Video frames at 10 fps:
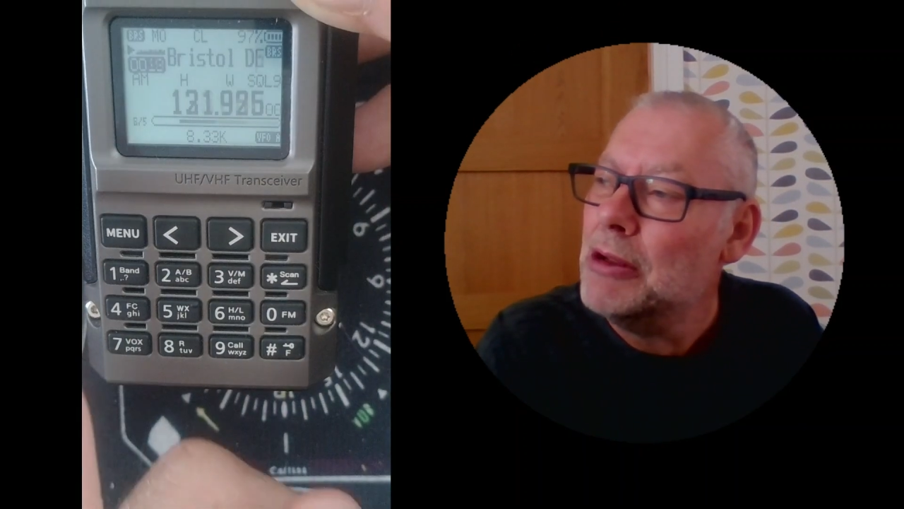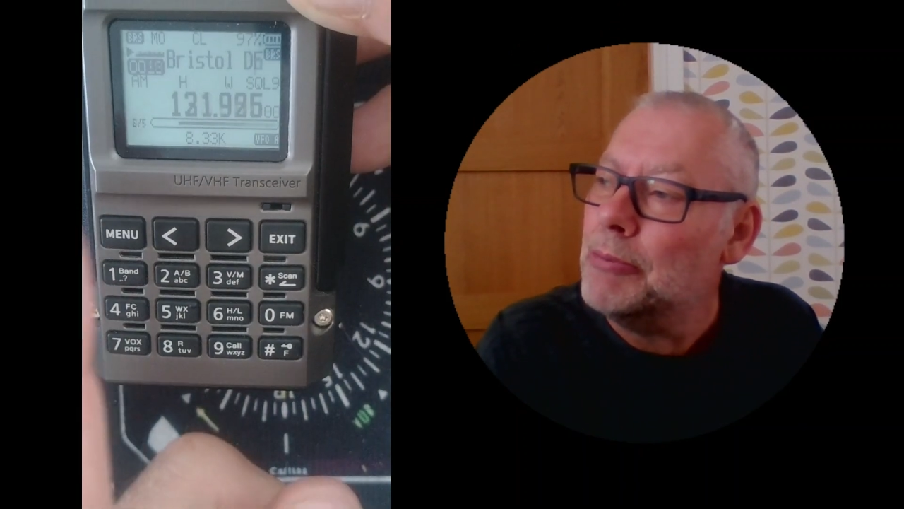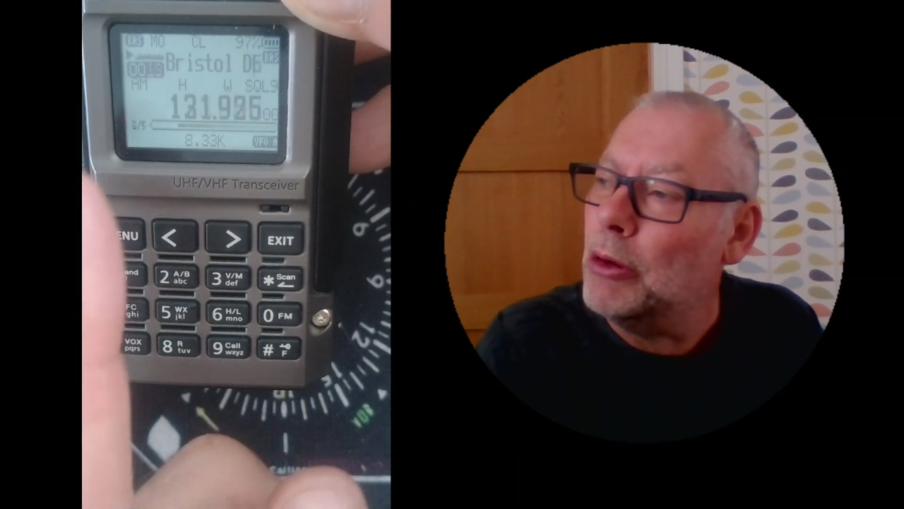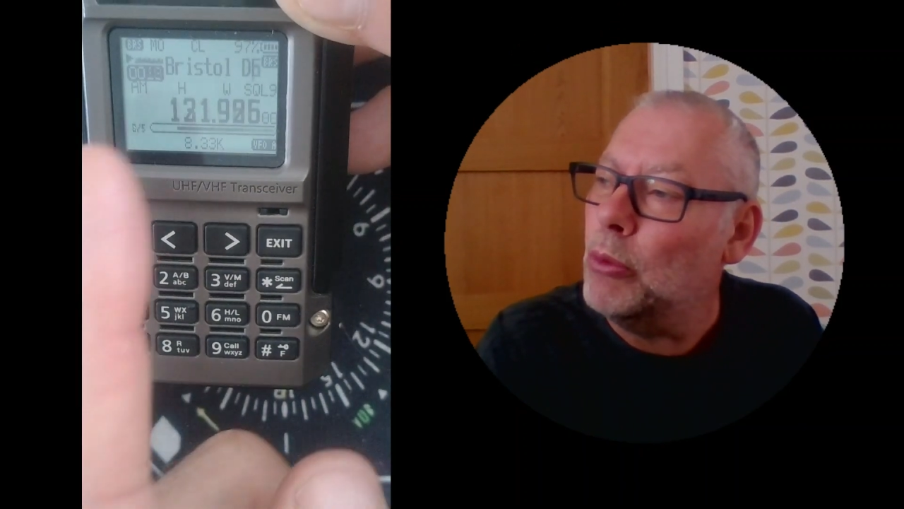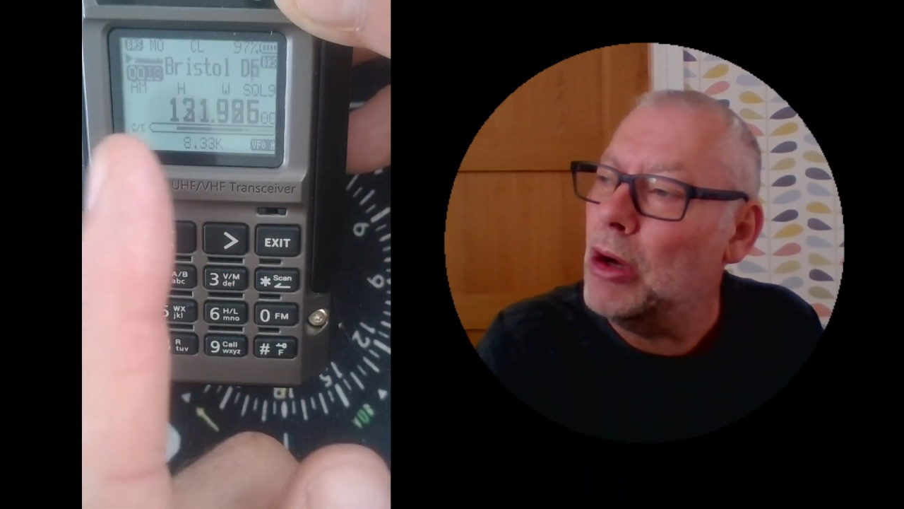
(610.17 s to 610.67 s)

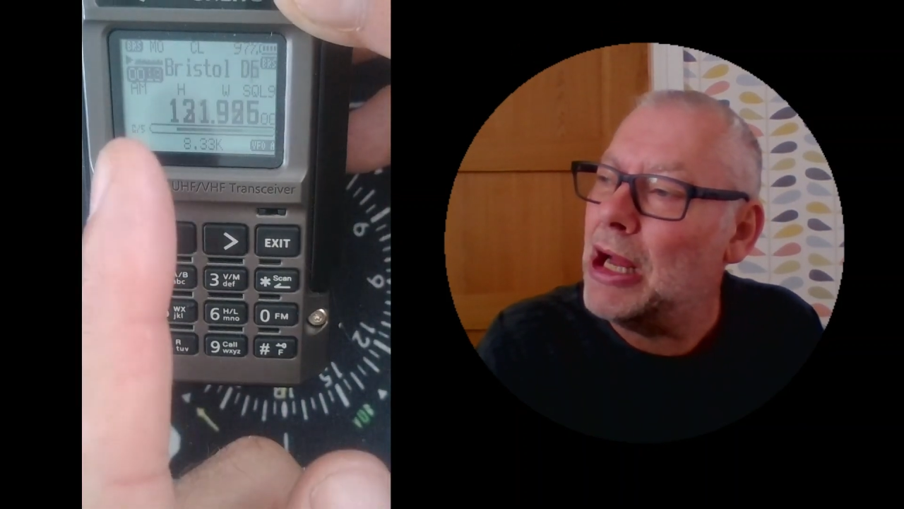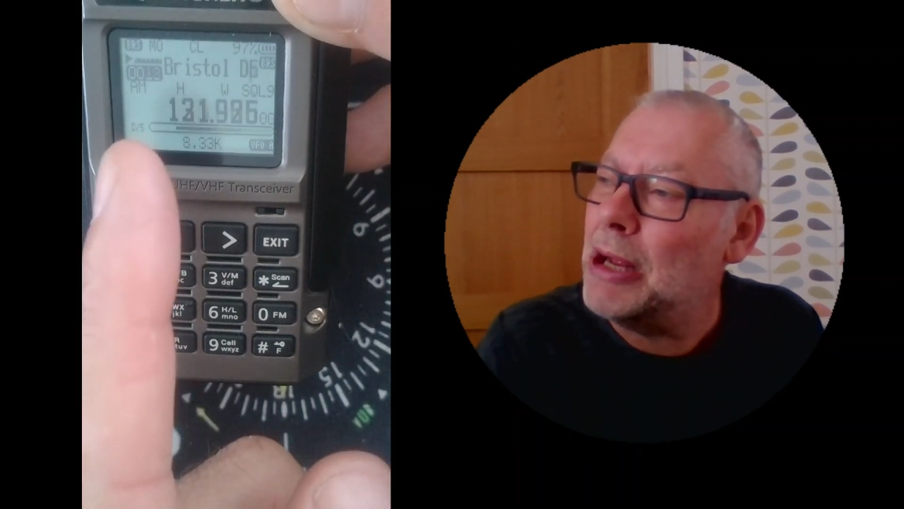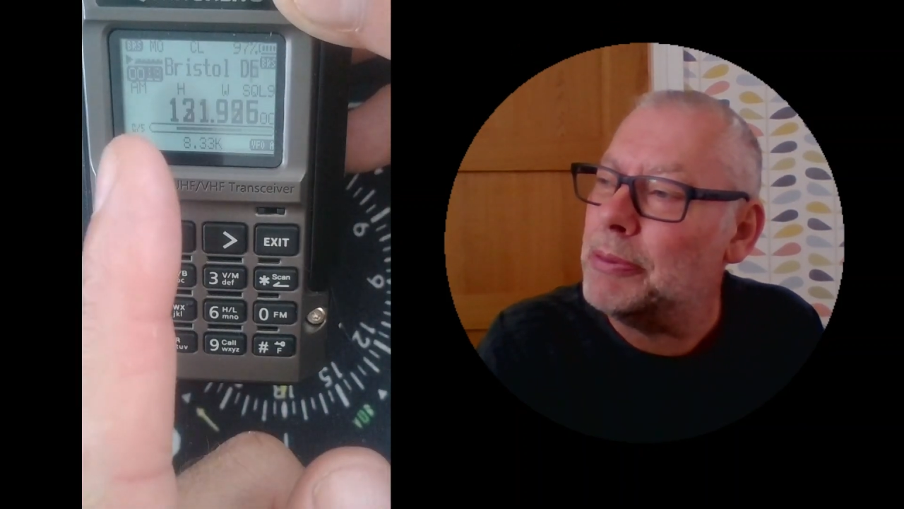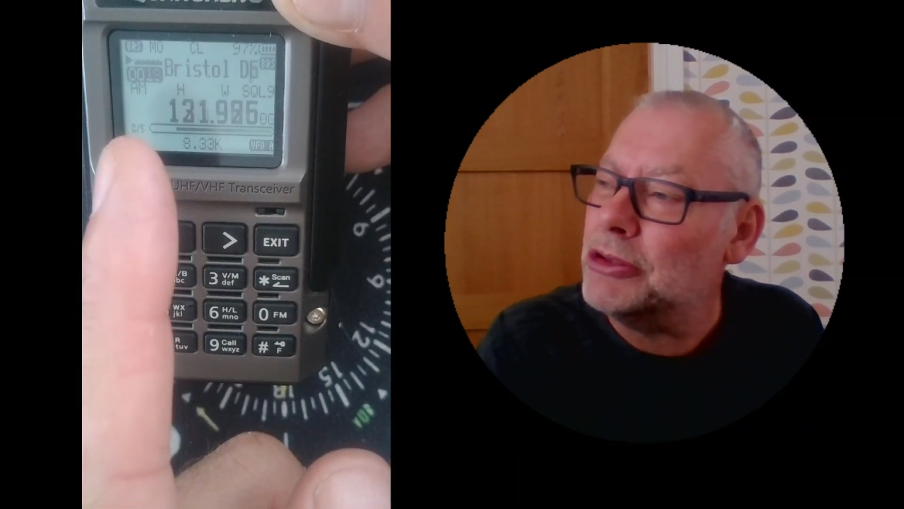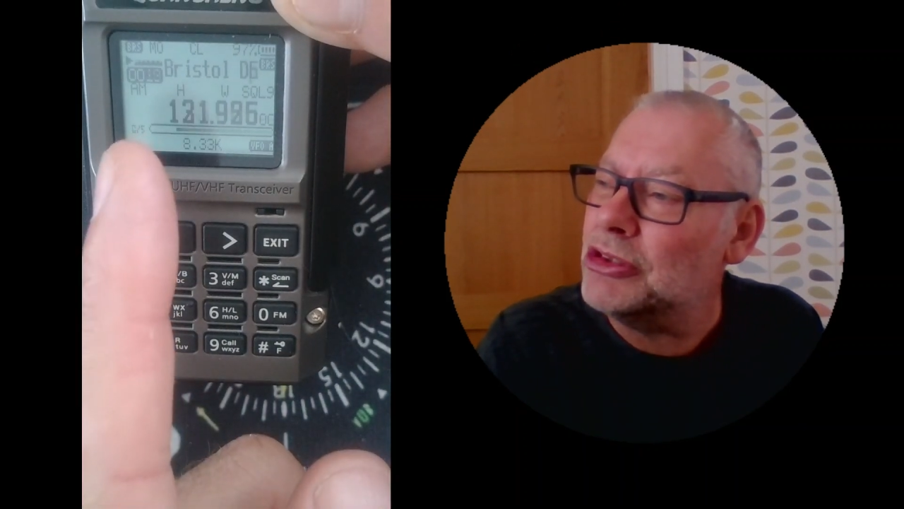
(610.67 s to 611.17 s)
but what
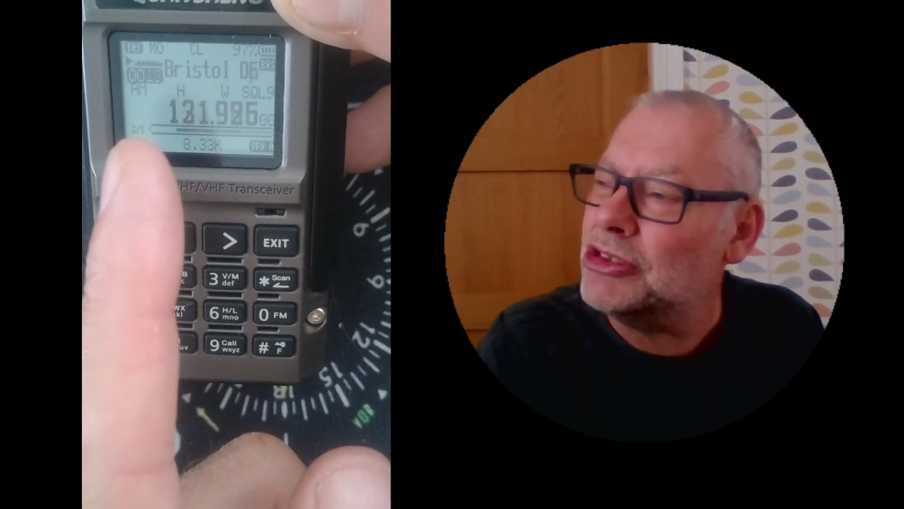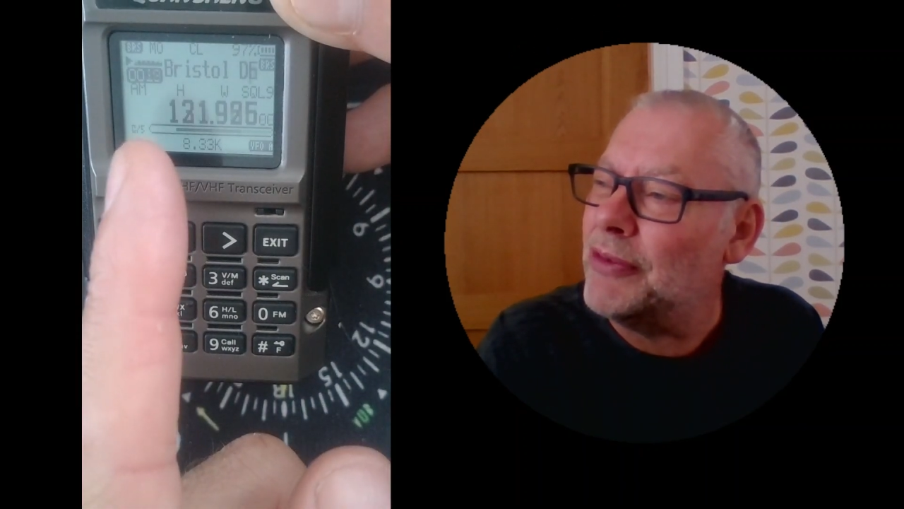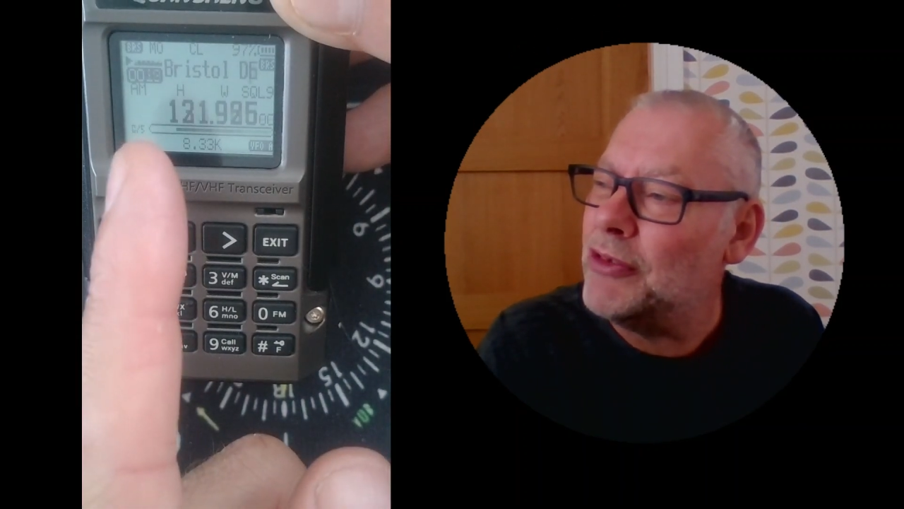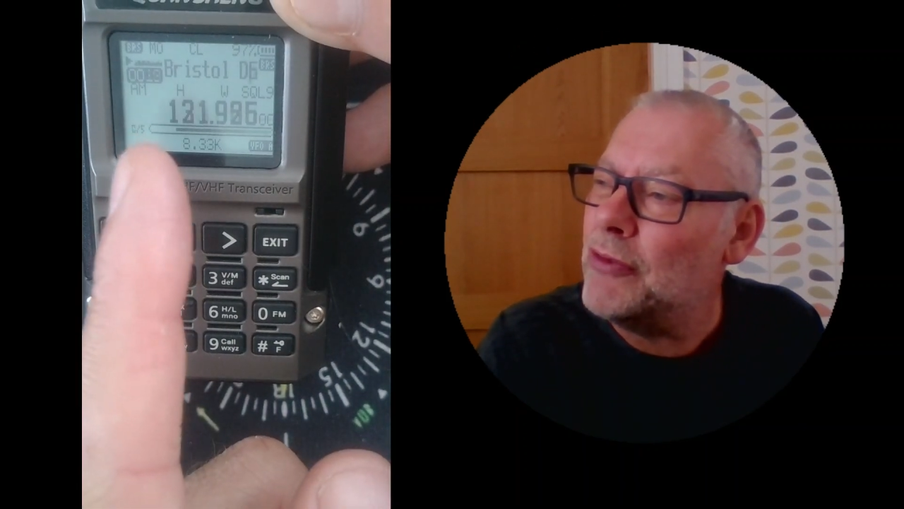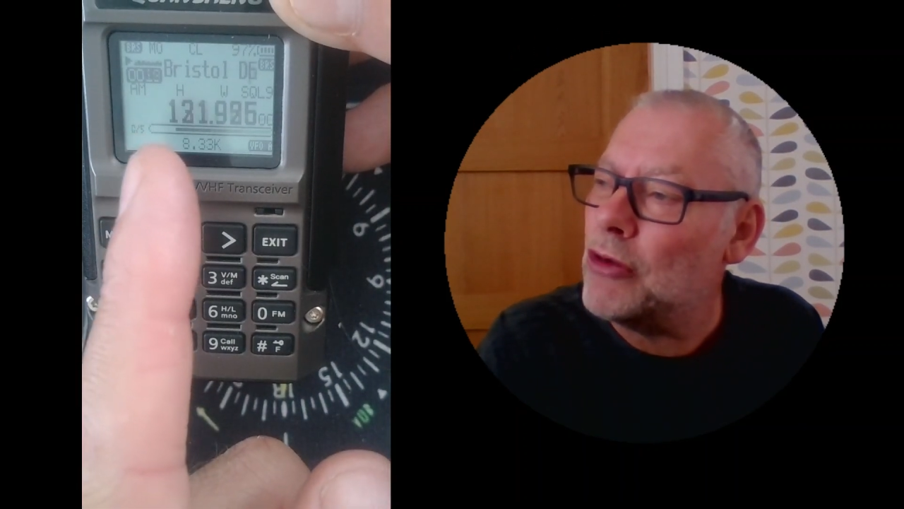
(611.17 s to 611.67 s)
happens is
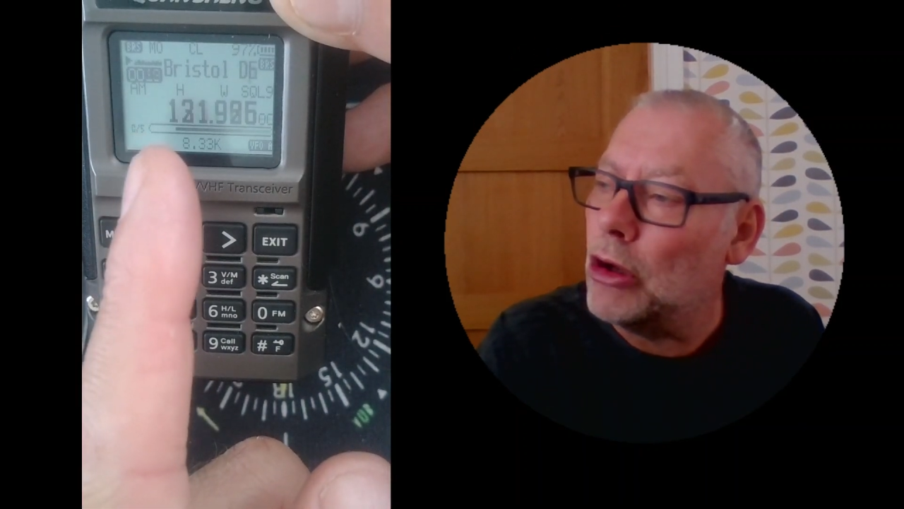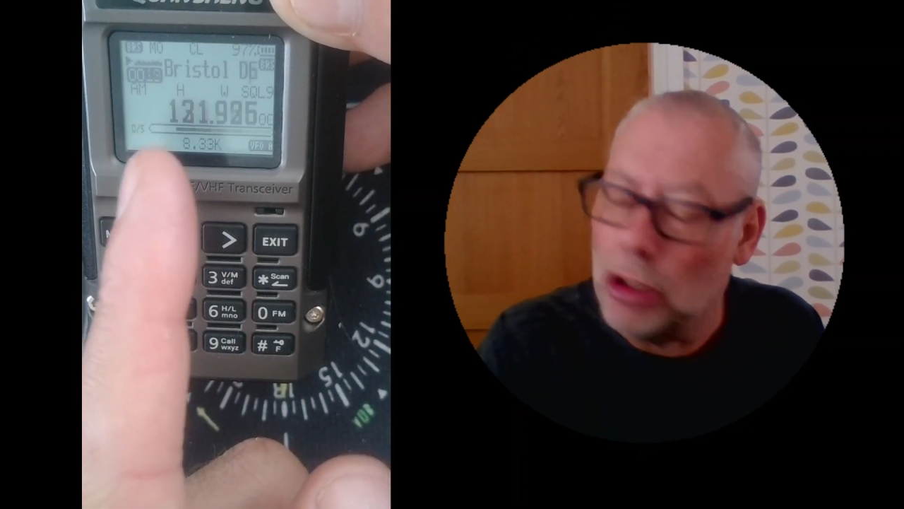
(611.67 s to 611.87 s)
if you've got